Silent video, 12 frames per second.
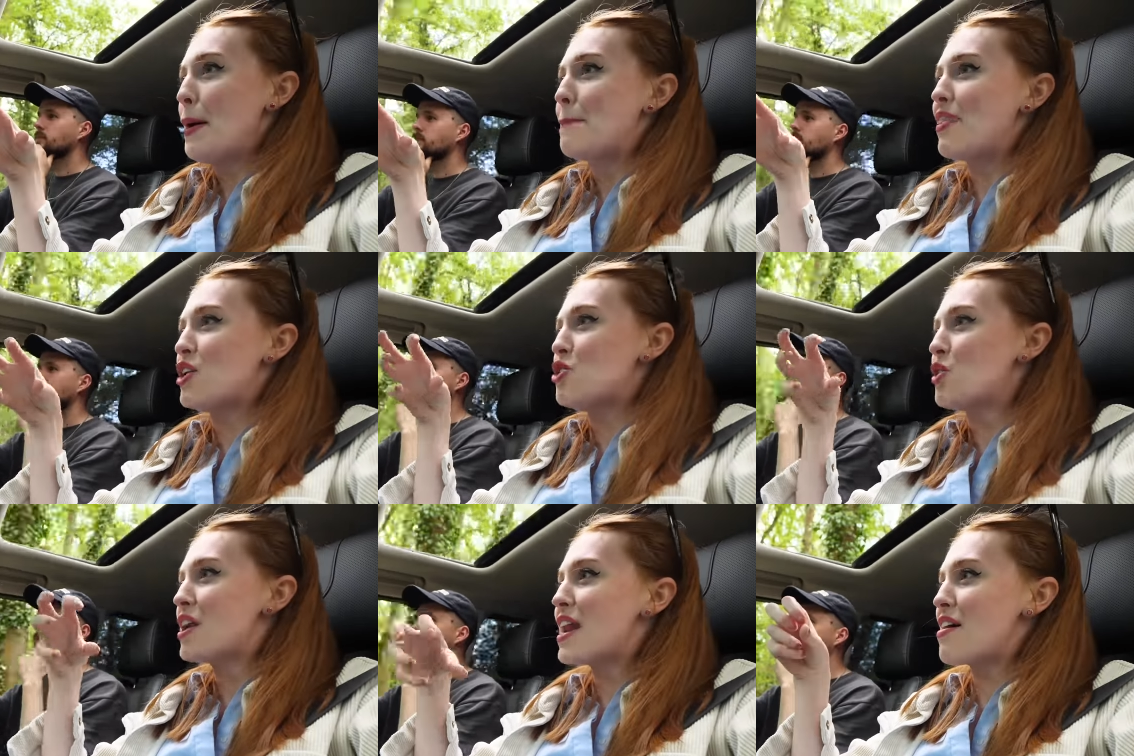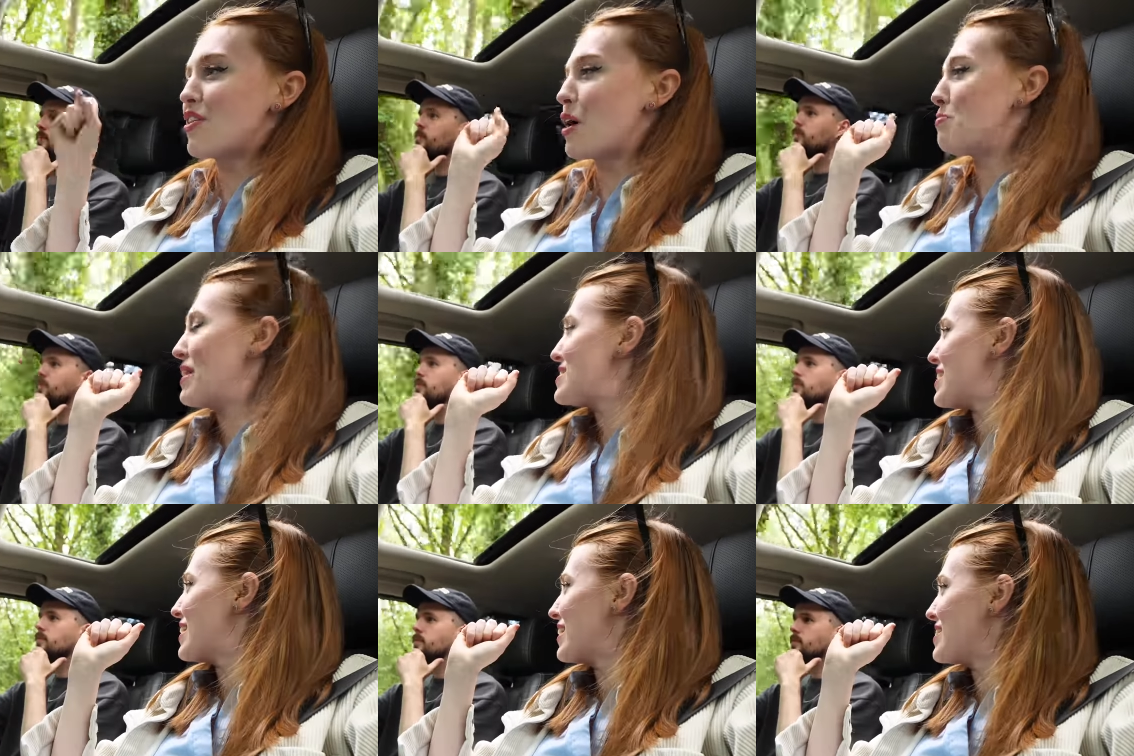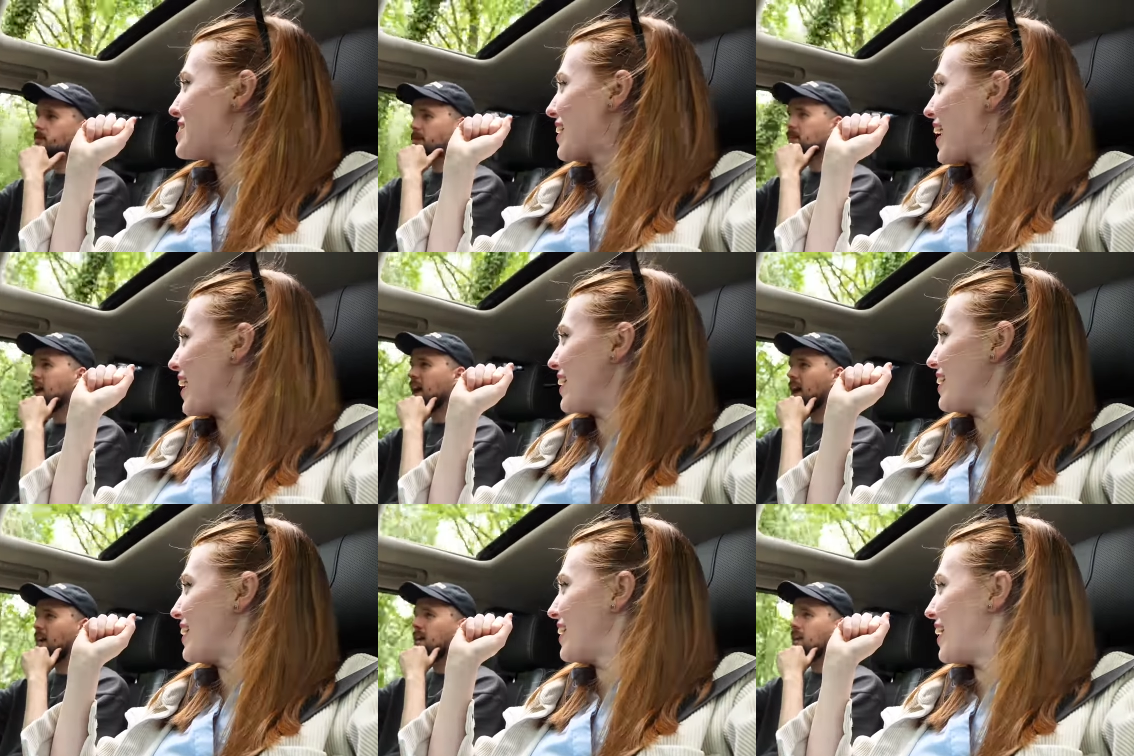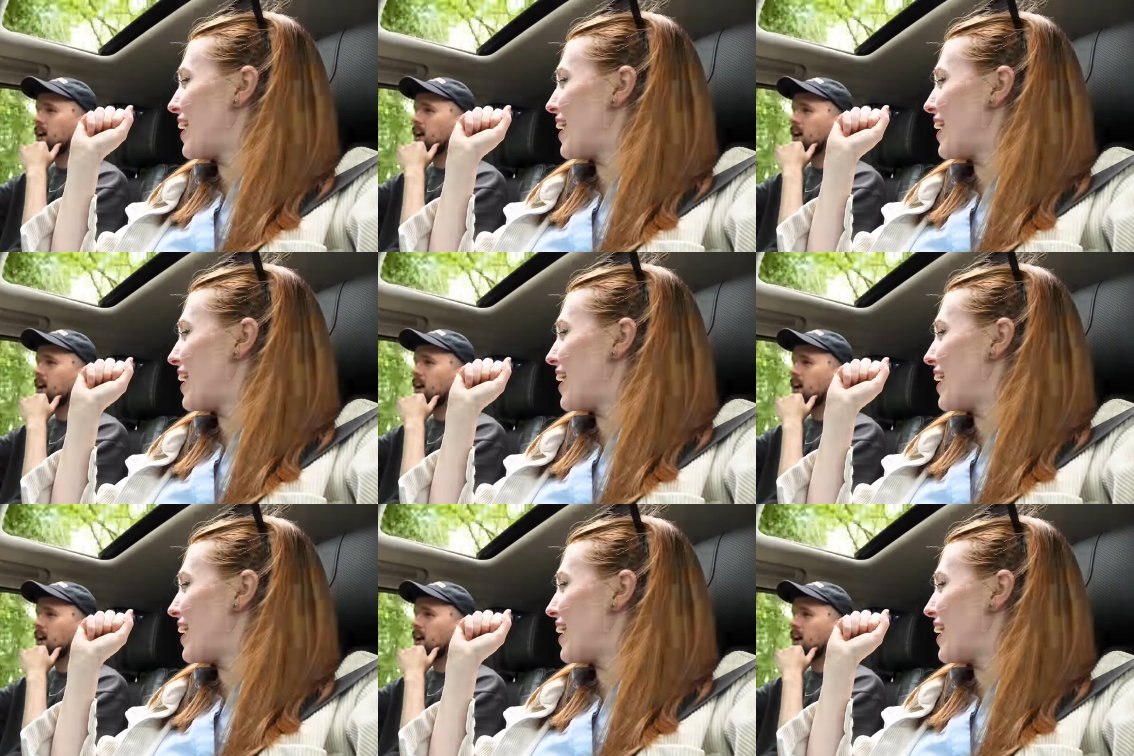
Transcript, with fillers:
Speaker 1: But then you can never come back to England again. Yeah.